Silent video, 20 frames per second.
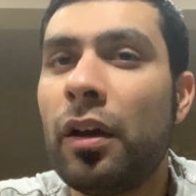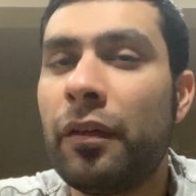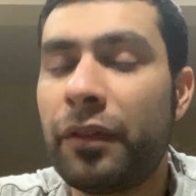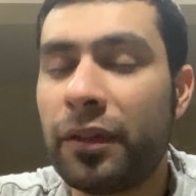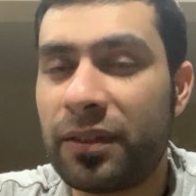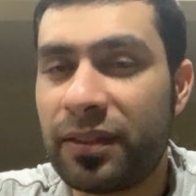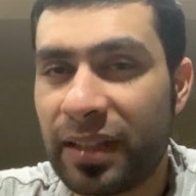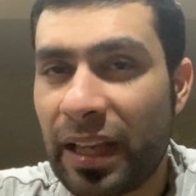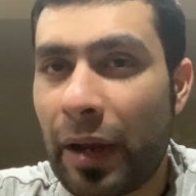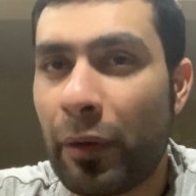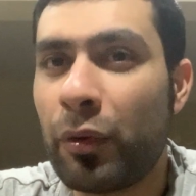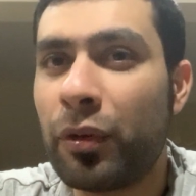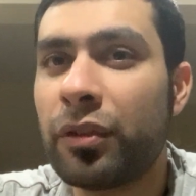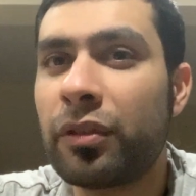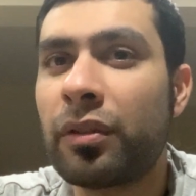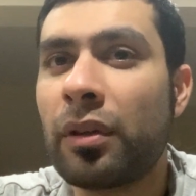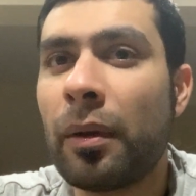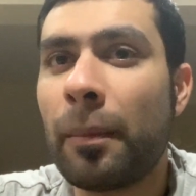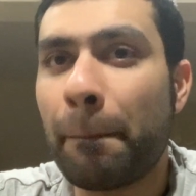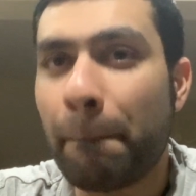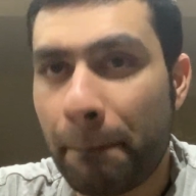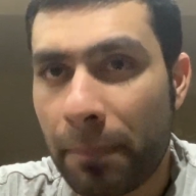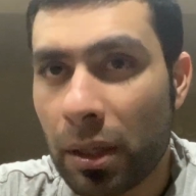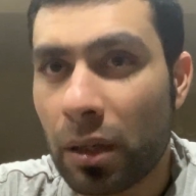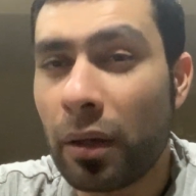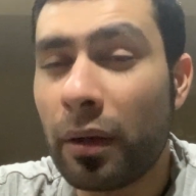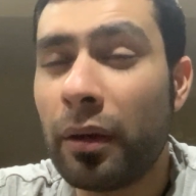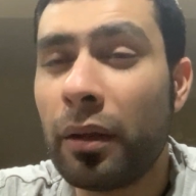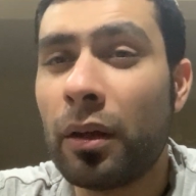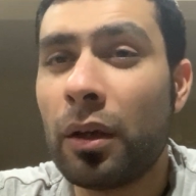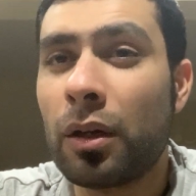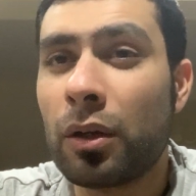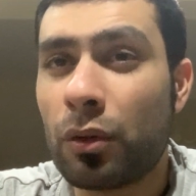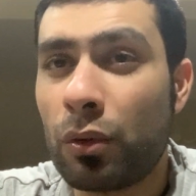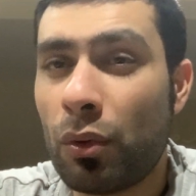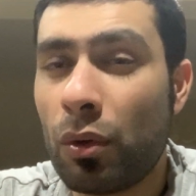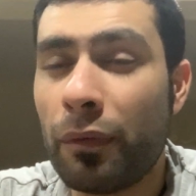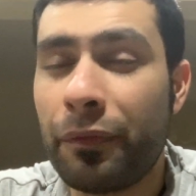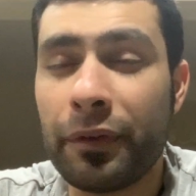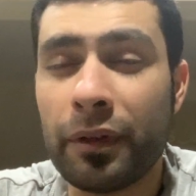for Terence Bud
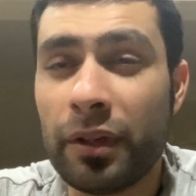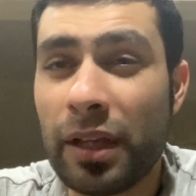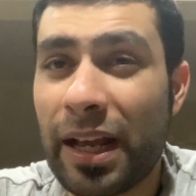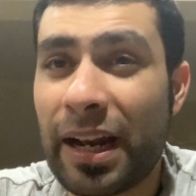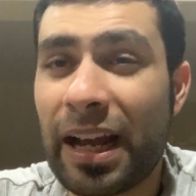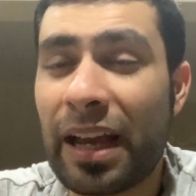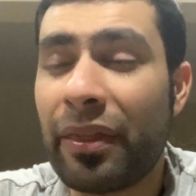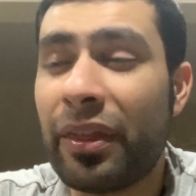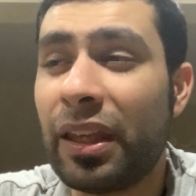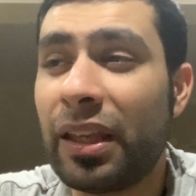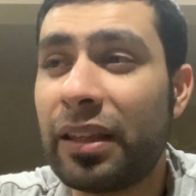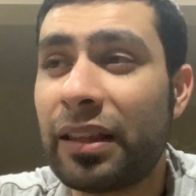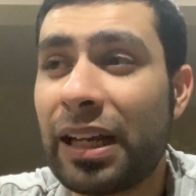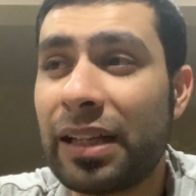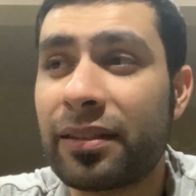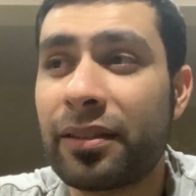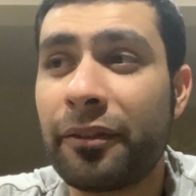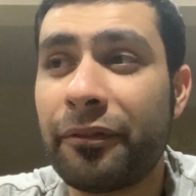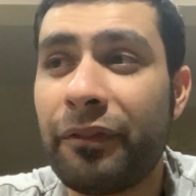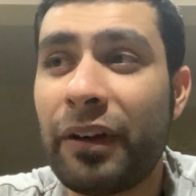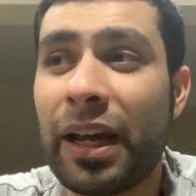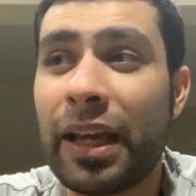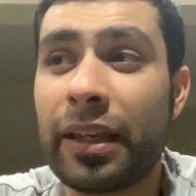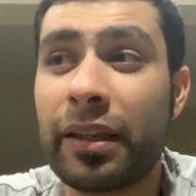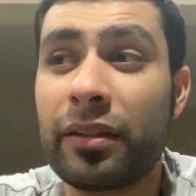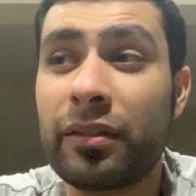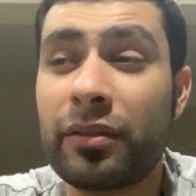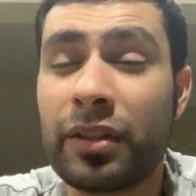Crawford. And I think that's a fight.